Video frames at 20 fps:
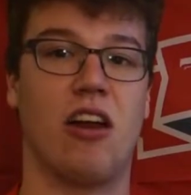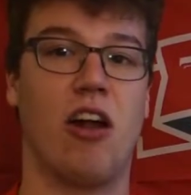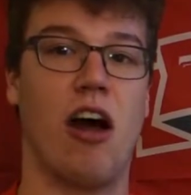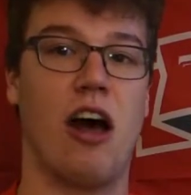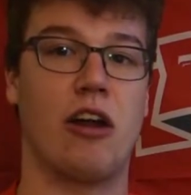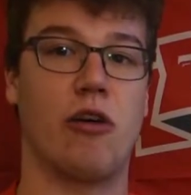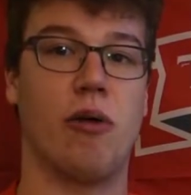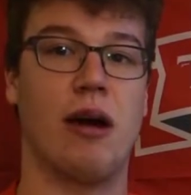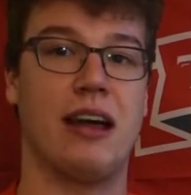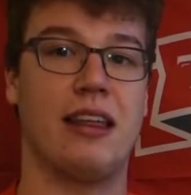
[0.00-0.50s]

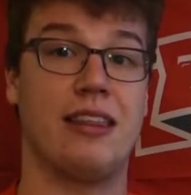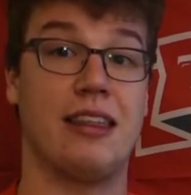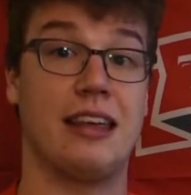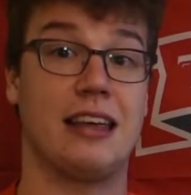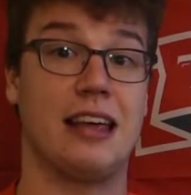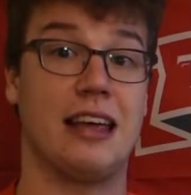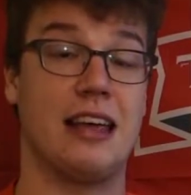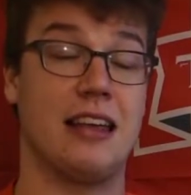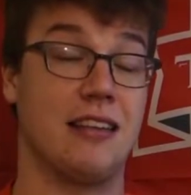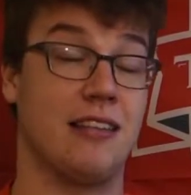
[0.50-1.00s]
Ottawa, I
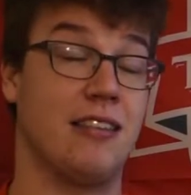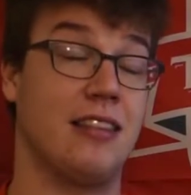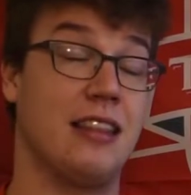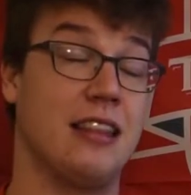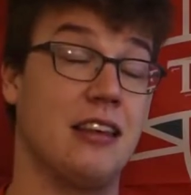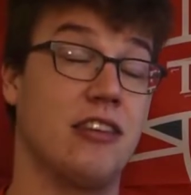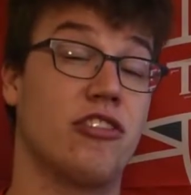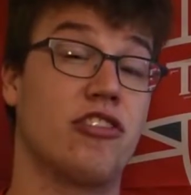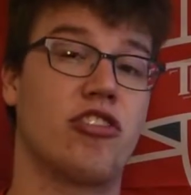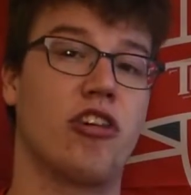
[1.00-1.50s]
think, is
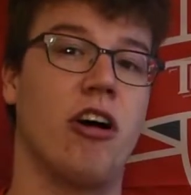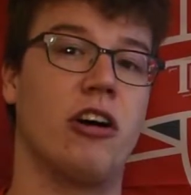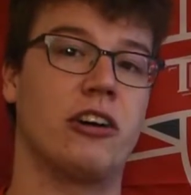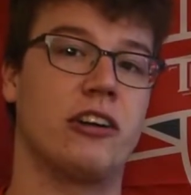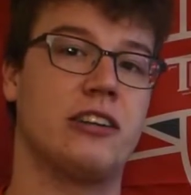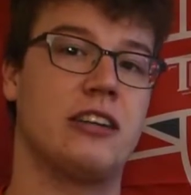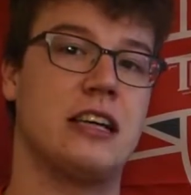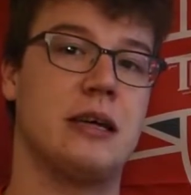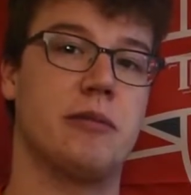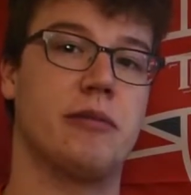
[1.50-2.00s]
the
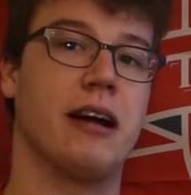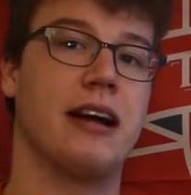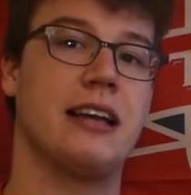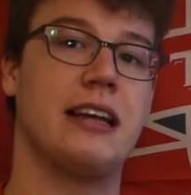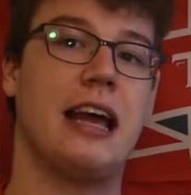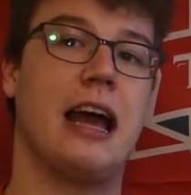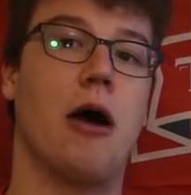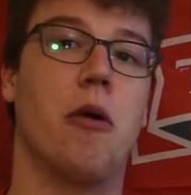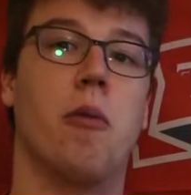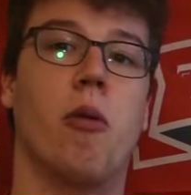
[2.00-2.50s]
stronger team right
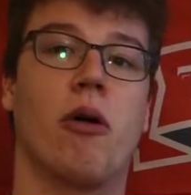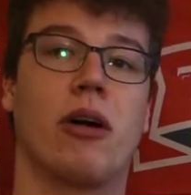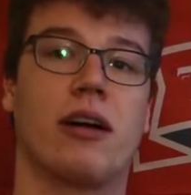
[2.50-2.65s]
now, more